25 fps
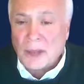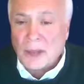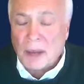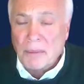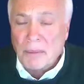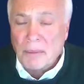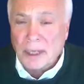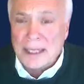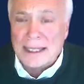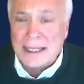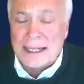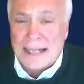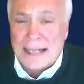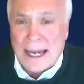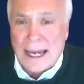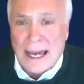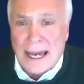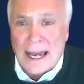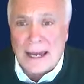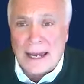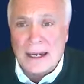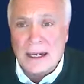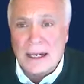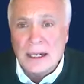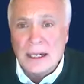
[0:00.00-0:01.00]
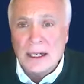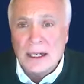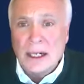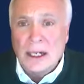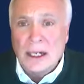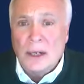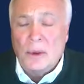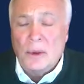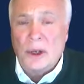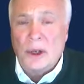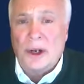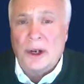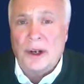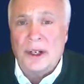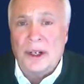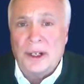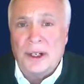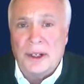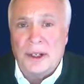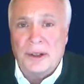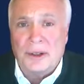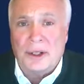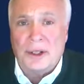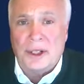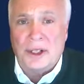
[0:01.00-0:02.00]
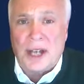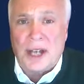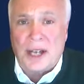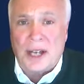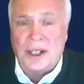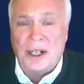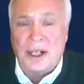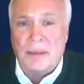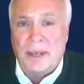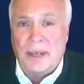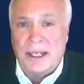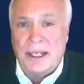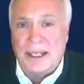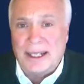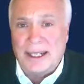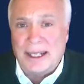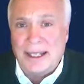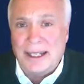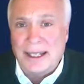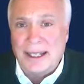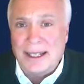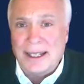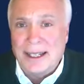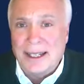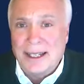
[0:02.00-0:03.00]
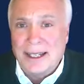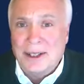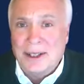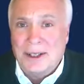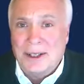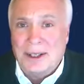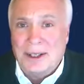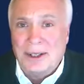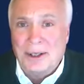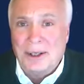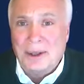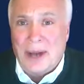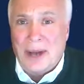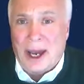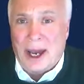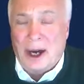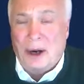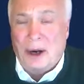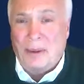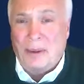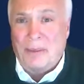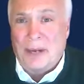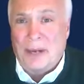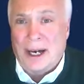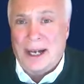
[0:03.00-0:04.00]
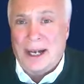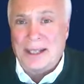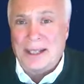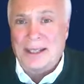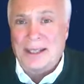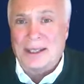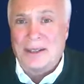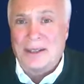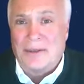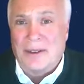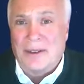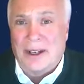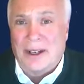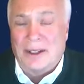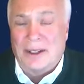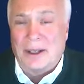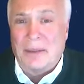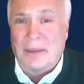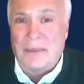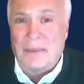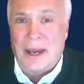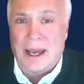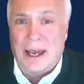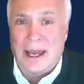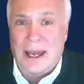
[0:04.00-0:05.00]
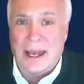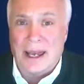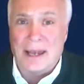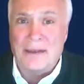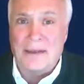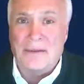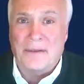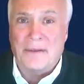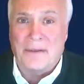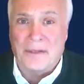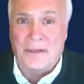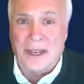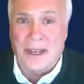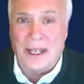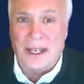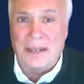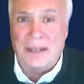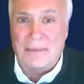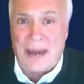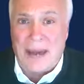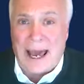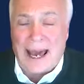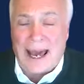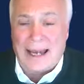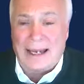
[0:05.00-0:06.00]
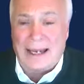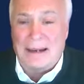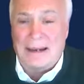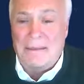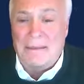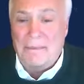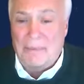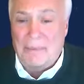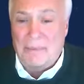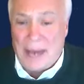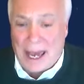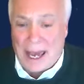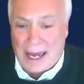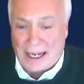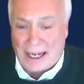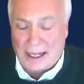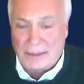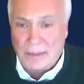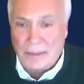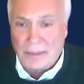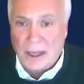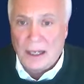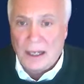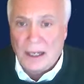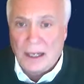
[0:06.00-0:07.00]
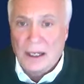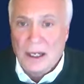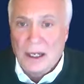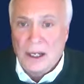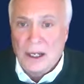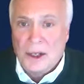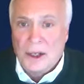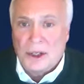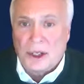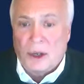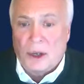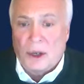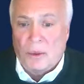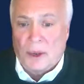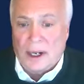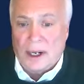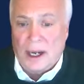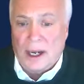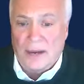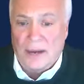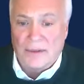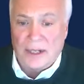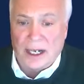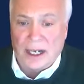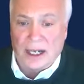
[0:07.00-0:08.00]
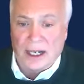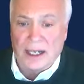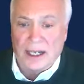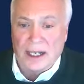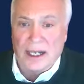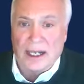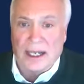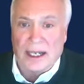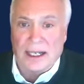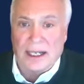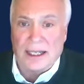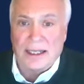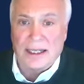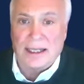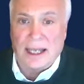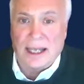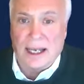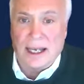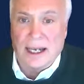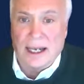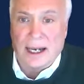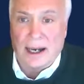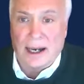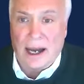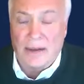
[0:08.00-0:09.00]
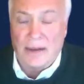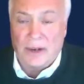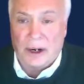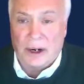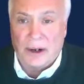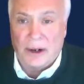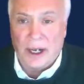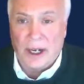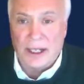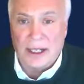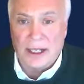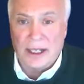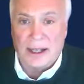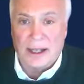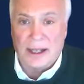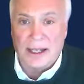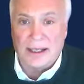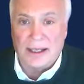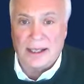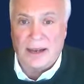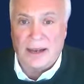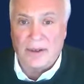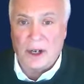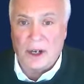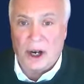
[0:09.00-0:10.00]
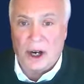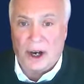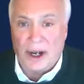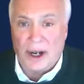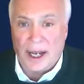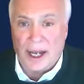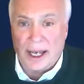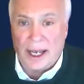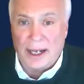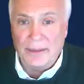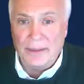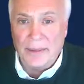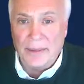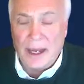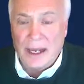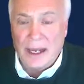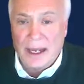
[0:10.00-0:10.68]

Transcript: But today, we're going to use ChatGPT to help us develop a feedback bank. So what I've done is, I've already done this. I've gone in